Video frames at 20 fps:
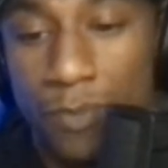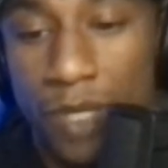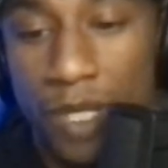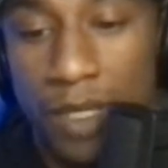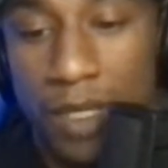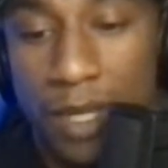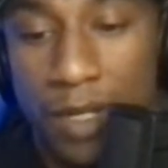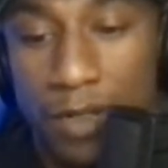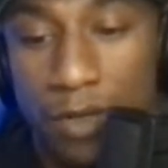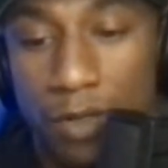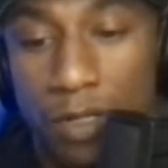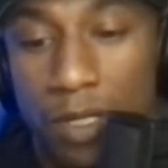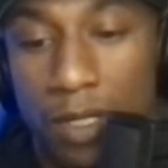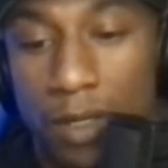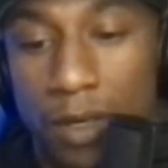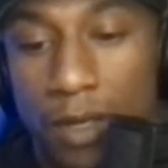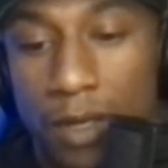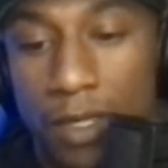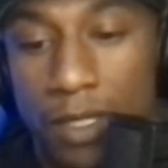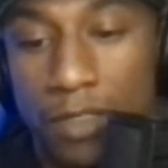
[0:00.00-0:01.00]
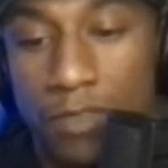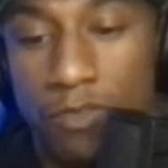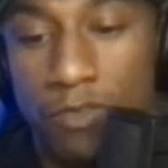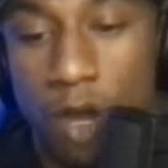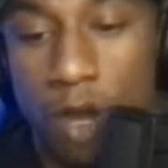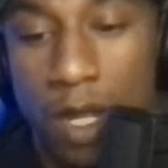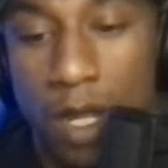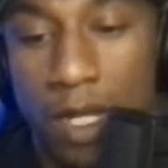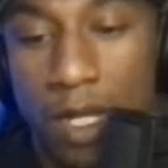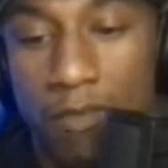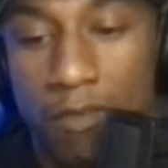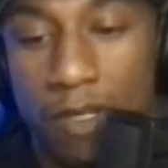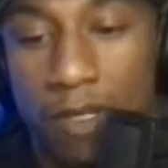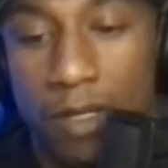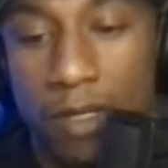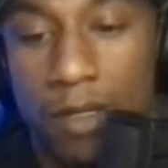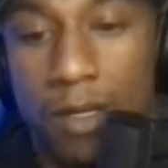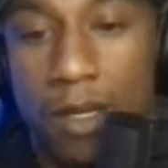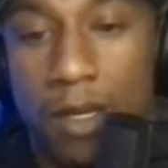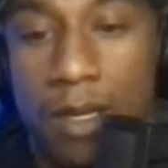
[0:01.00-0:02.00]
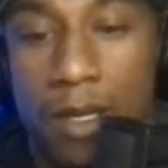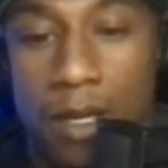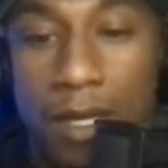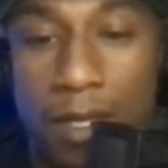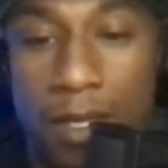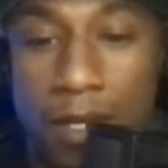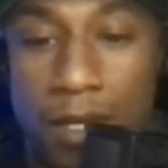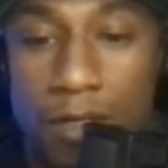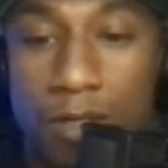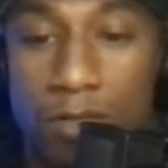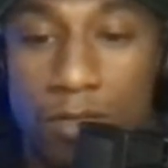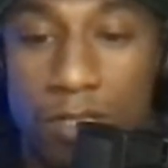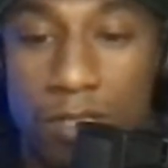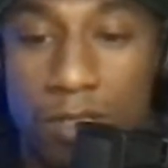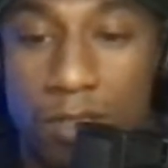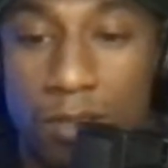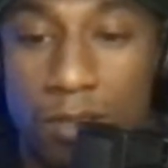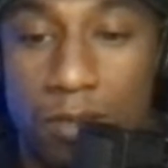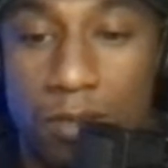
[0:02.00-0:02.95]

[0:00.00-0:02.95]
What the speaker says: and then you'll click on the draw area, and then you'll just